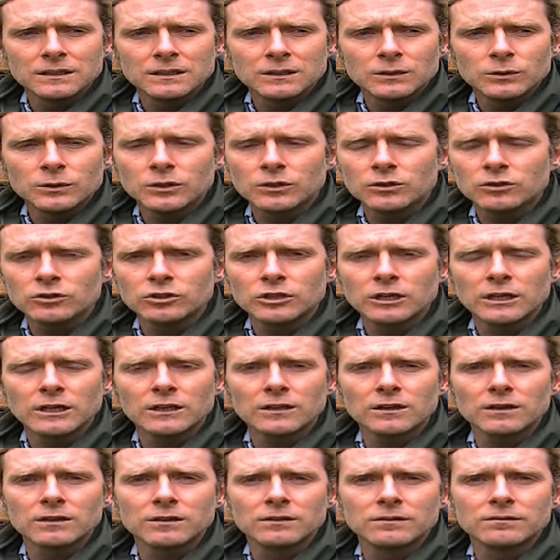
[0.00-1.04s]
we're not
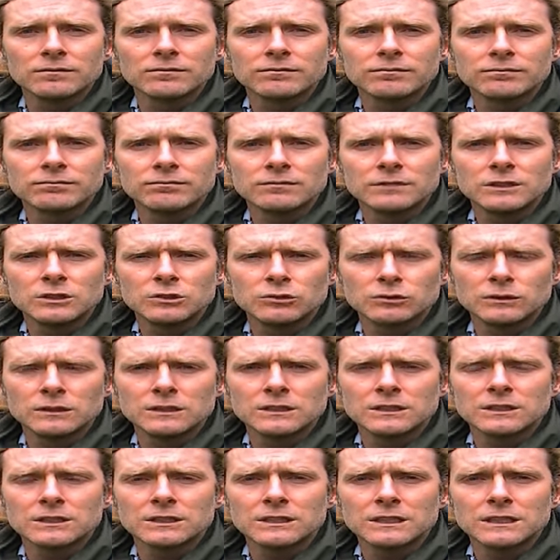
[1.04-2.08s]
gentle. We treat
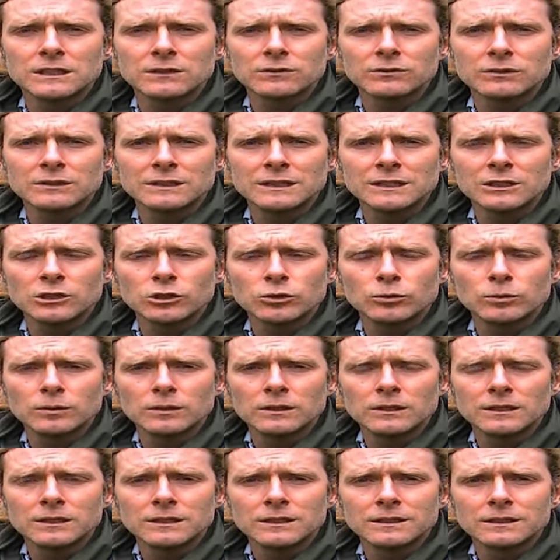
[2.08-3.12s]
ourselves terribly.